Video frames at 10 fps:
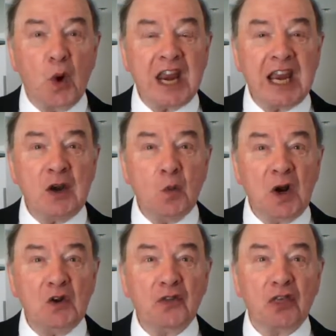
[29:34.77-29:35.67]
we
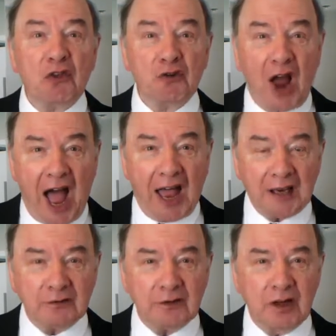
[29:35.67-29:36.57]
will
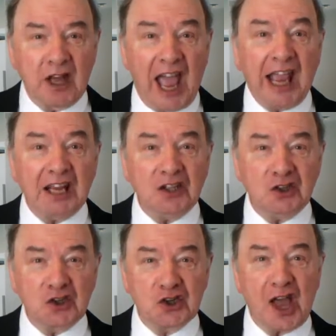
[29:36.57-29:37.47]
thrive
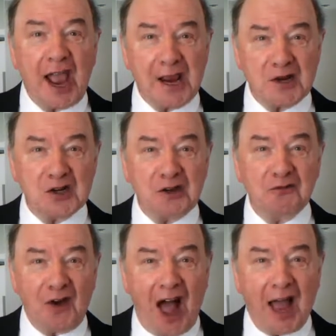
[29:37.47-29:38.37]
aged
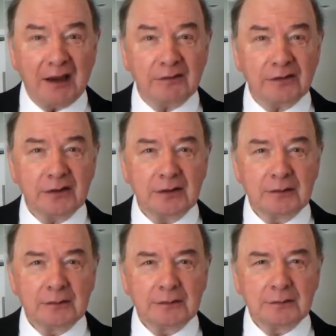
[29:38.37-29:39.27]
85
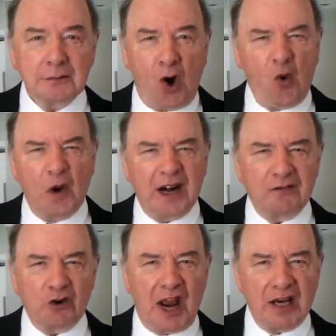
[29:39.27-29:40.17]
or
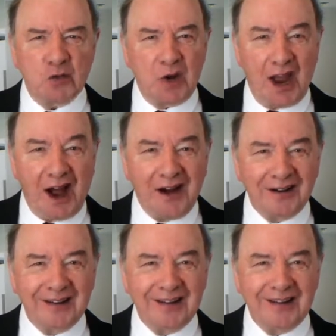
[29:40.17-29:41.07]
whatever age we
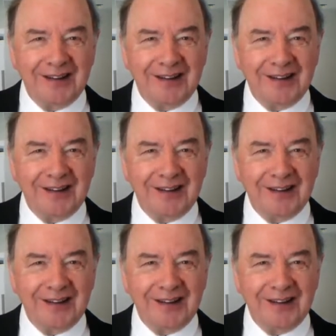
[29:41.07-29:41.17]
are.